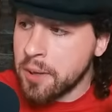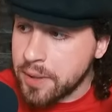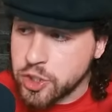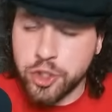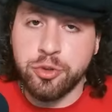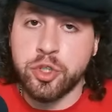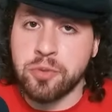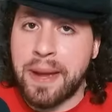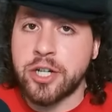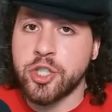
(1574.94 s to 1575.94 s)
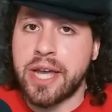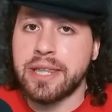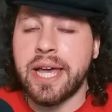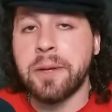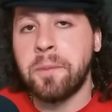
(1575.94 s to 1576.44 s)
make sure you smash that
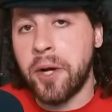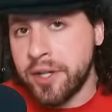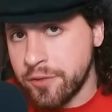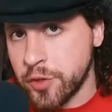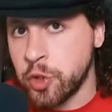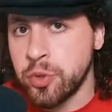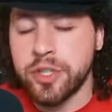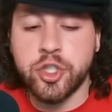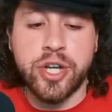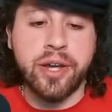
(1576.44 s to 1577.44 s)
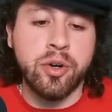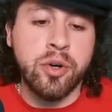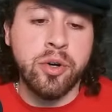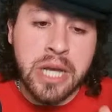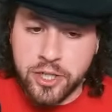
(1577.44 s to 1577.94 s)
like button. If you're new to the channel,
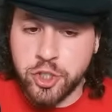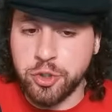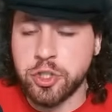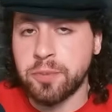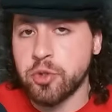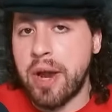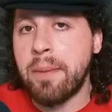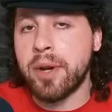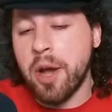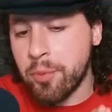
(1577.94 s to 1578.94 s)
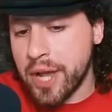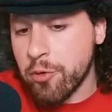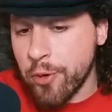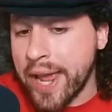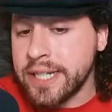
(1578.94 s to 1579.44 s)
make sure you subscribe it up. We
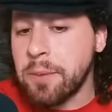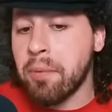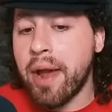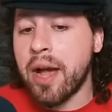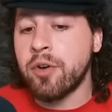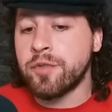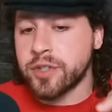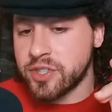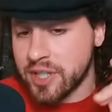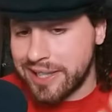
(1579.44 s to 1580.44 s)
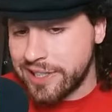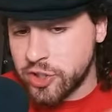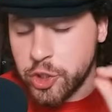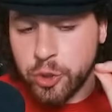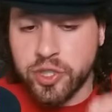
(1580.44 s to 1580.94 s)
got Randy Brown versus Elizeu